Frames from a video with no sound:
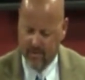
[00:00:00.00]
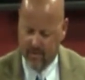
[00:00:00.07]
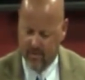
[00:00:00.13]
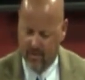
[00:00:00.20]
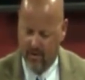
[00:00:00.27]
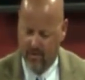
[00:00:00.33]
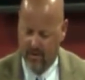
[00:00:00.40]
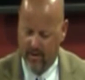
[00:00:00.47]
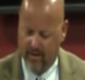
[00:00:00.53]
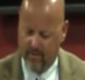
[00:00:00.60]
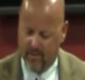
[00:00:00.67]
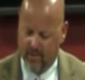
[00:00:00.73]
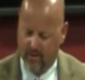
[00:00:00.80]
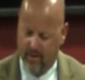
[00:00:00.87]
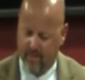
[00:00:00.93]
Scroll up
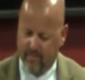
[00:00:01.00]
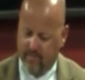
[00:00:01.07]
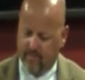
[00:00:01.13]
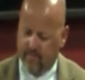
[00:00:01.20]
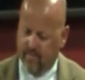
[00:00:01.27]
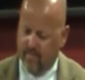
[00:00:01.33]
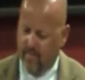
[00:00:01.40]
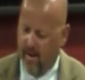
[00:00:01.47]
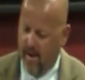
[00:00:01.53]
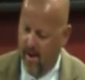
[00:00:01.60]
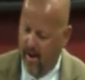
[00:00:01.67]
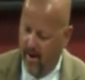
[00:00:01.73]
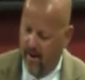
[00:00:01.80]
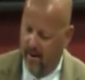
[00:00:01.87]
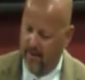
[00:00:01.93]
to it.
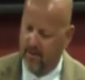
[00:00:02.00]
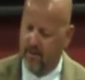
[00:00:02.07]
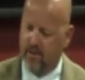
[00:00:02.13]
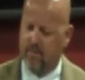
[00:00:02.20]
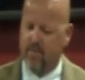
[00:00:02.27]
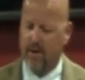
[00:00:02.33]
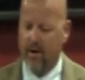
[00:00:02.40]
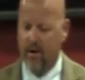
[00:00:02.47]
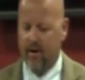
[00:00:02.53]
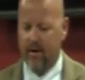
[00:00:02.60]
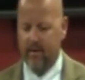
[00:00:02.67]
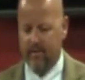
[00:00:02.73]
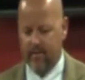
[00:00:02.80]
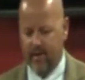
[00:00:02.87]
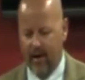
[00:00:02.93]
Under the
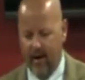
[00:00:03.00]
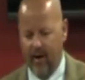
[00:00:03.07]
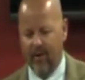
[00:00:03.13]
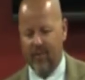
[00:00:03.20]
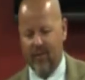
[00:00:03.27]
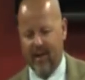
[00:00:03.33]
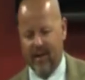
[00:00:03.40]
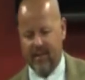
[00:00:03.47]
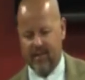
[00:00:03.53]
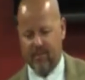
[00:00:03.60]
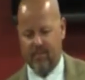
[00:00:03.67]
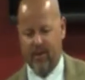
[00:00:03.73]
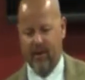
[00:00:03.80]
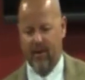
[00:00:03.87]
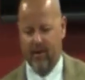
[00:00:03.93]
pure, all things are
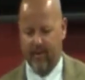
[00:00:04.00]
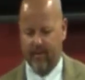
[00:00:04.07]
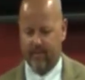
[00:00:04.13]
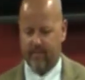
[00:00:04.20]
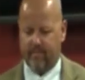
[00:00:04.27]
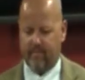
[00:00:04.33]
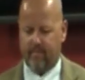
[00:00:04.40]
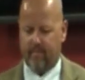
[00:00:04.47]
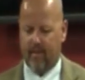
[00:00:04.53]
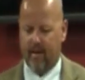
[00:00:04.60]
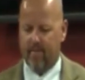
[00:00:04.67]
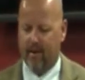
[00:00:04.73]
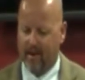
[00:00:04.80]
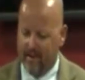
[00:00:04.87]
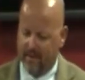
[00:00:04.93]
pure.
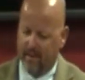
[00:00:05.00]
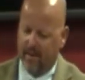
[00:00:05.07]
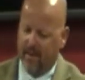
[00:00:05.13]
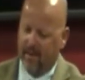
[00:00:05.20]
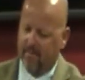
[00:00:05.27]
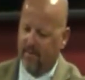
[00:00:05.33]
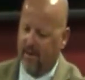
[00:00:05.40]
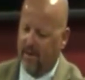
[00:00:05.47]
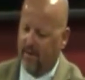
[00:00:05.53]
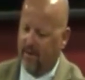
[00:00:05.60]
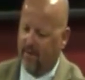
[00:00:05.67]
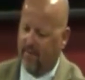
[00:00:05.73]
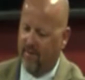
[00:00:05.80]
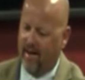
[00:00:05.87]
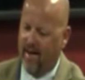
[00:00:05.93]
But of them that are
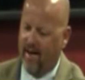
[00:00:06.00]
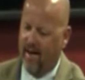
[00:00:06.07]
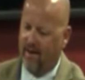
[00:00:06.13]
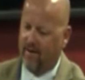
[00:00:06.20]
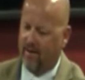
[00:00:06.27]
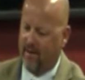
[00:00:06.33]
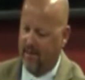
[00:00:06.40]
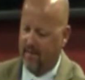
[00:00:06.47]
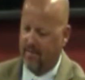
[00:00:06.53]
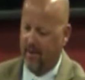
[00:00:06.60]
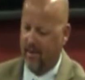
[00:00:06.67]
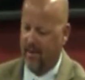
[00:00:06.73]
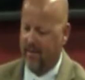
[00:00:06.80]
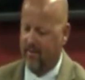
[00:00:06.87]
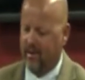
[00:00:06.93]
defiled and
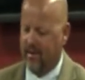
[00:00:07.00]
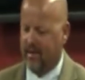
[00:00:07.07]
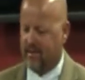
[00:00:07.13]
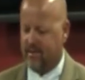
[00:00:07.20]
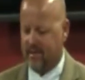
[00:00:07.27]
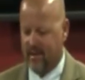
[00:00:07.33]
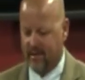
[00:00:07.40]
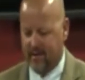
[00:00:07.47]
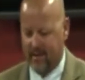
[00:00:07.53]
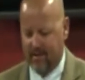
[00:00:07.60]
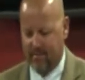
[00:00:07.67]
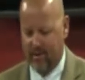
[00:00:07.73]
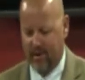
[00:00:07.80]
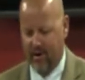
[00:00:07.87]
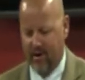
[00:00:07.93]
unbelieving is nothing
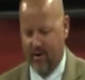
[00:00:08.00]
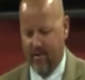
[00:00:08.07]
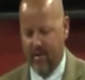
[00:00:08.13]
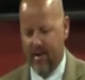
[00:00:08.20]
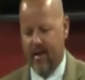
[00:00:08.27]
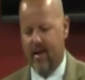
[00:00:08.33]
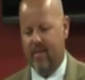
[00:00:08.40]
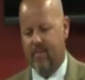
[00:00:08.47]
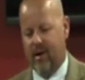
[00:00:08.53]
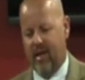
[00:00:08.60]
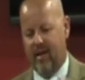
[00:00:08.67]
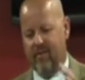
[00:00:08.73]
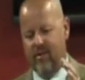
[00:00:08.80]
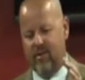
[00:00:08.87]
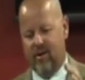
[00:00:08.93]
pure, but
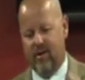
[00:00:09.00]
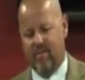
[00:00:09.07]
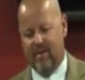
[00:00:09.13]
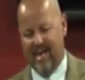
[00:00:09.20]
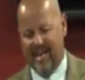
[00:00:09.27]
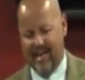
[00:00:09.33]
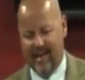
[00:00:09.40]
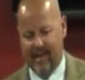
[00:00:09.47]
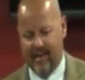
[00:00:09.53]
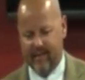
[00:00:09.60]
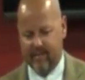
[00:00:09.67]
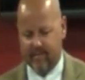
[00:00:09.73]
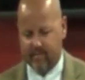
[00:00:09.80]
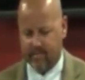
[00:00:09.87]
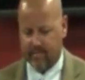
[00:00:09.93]
even their
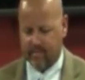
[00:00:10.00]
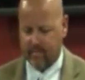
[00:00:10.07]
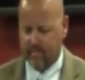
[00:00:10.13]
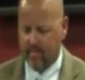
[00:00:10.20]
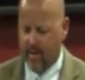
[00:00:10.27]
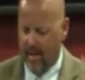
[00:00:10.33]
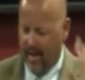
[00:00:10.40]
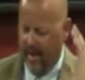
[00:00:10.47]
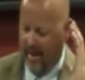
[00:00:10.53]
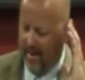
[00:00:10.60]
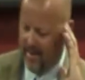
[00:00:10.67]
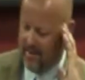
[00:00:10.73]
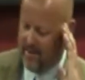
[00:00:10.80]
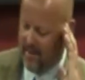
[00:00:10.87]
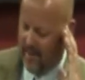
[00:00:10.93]
mind
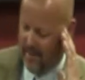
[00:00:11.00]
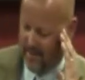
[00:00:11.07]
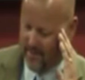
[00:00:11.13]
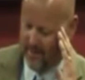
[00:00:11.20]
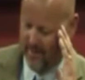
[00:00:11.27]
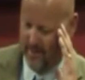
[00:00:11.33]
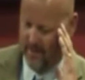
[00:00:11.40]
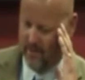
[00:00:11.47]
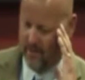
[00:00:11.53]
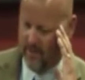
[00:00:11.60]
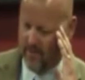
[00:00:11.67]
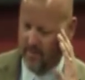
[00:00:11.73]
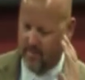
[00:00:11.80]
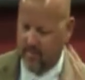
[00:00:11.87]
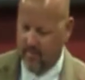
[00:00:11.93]
and conscience
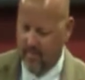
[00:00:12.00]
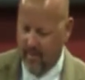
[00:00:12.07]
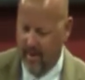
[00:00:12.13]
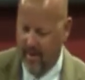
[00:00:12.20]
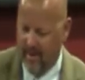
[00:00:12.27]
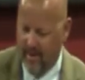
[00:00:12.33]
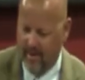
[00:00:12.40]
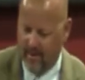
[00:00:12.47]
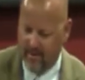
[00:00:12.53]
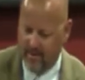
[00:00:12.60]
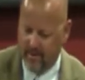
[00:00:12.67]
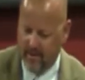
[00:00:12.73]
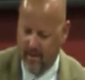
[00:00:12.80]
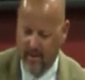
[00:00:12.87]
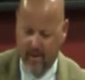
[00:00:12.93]

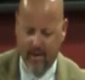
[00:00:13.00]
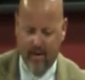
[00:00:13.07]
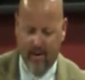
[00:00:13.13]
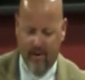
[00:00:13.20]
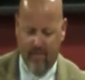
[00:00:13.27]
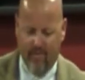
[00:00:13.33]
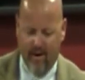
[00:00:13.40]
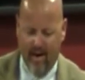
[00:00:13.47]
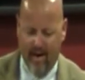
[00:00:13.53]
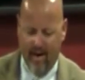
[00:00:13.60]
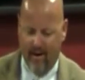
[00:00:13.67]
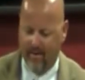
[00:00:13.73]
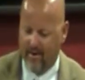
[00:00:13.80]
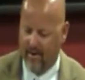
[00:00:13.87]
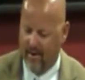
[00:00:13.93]
is
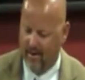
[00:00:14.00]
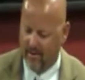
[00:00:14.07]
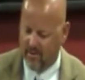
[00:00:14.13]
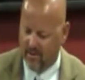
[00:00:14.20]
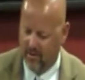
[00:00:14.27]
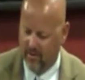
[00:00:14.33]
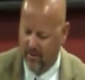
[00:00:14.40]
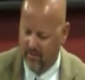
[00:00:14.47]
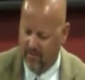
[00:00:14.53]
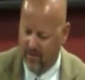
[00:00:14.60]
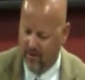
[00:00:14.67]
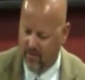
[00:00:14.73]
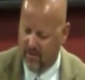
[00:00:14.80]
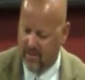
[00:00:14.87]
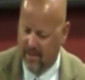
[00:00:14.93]
defiled. And also in
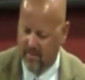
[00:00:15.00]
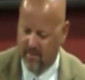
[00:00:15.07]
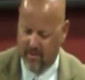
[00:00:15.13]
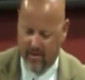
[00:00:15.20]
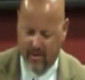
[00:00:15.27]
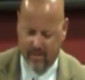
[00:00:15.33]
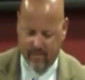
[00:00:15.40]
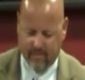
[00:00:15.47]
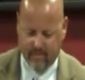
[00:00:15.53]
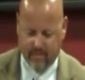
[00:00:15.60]
1 Timothy